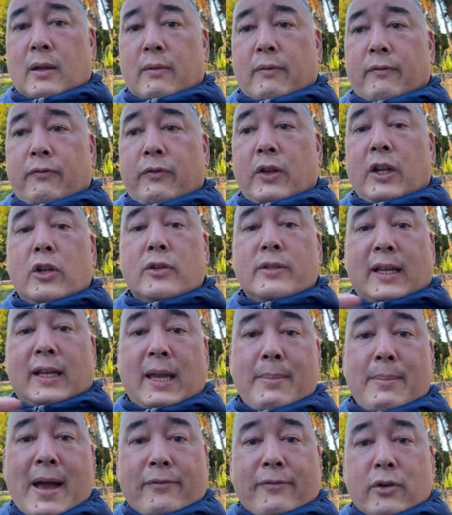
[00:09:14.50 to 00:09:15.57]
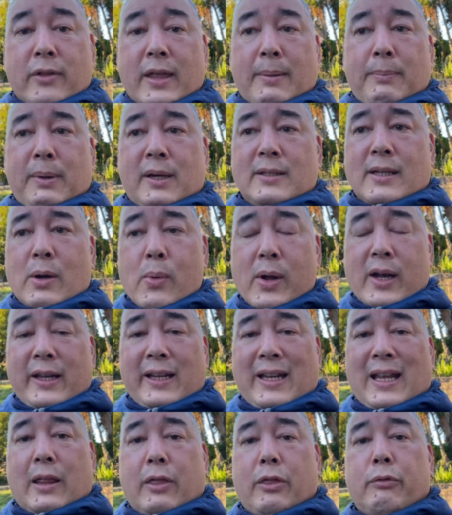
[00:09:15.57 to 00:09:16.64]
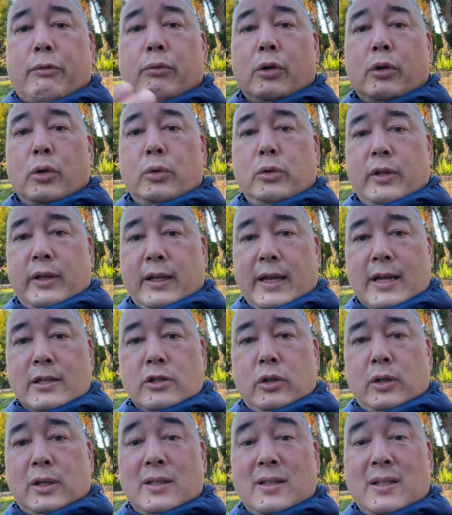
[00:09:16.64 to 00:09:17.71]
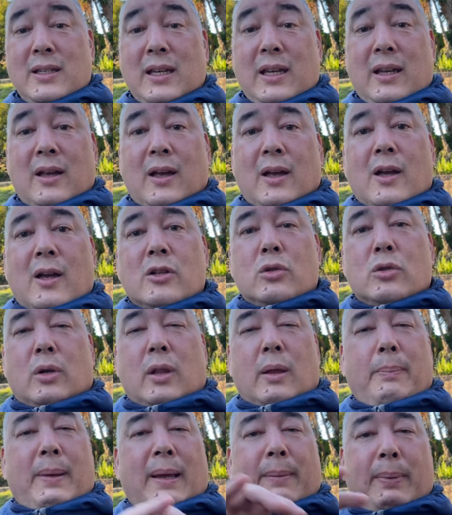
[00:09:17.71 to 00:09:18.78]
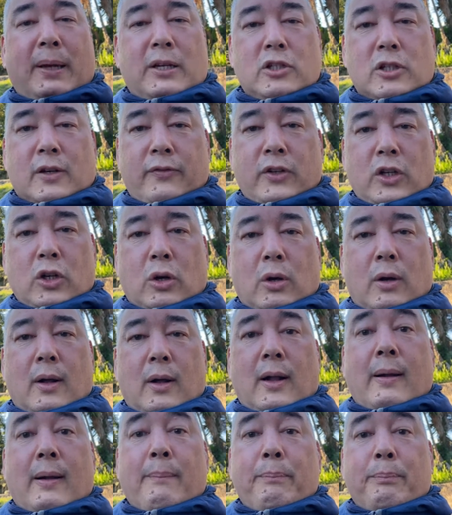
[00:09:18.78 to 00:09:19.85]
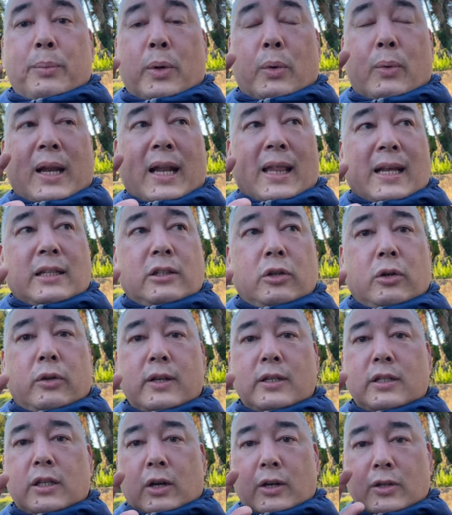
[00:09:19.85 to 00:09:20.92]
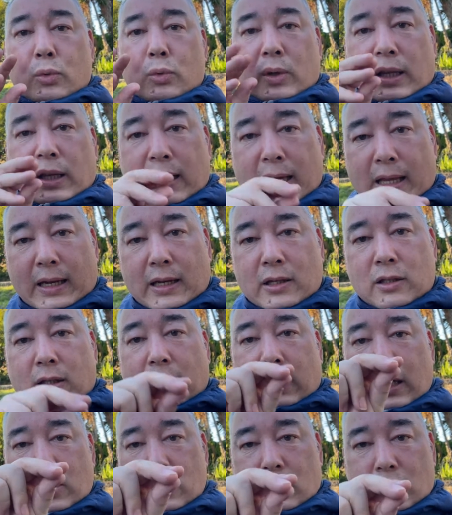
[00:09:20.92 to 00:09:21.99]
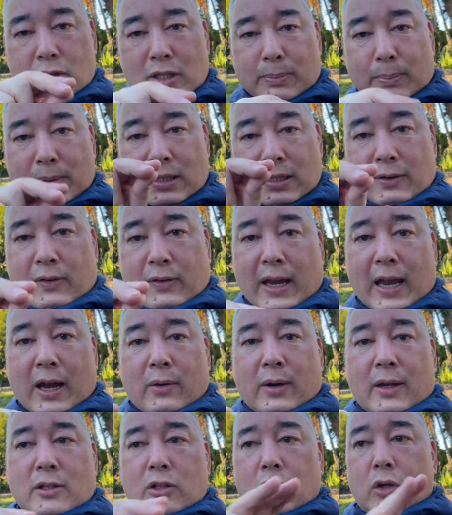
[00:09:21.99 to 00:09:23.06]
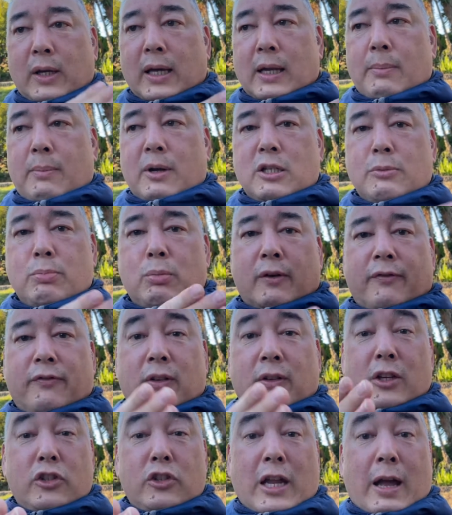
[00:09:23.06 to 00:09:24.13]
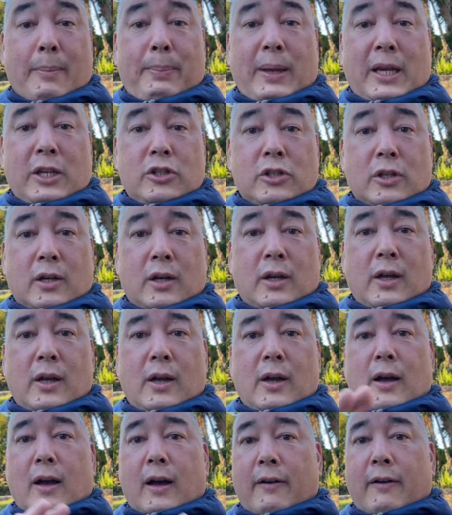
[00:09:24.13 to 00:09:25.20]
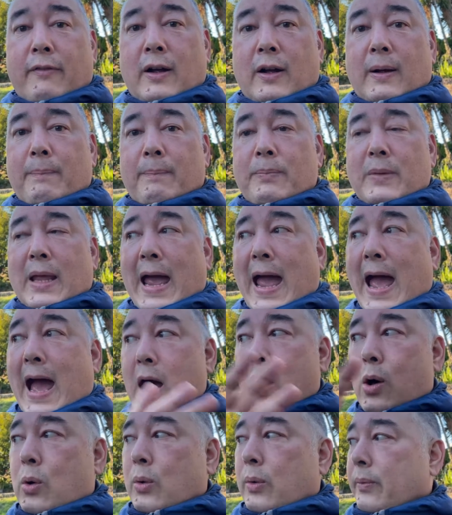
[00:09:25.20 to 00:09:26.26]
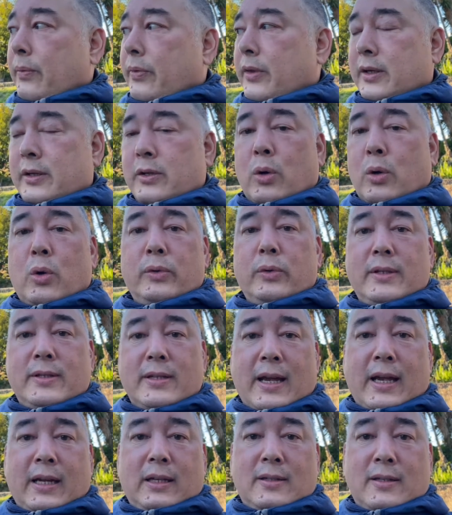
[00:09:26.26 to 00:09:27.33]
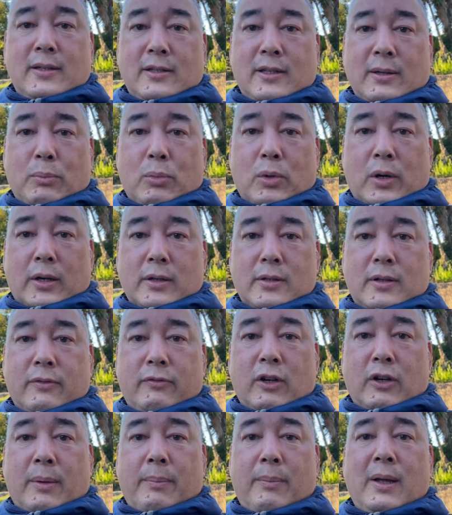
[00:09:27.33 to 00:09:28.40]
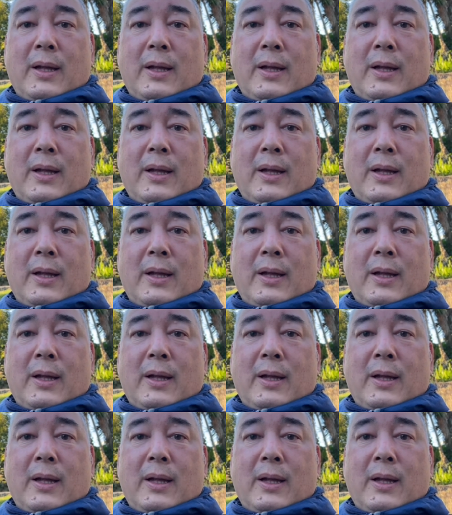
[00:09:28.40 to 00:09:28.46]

videos that came after that, because I wanted to get through to the end so you could see sort of the big picture view. But what I'd like to do this year is really get into each of those specific areas so you get a much more fleshed out picture of how the whole design system works, from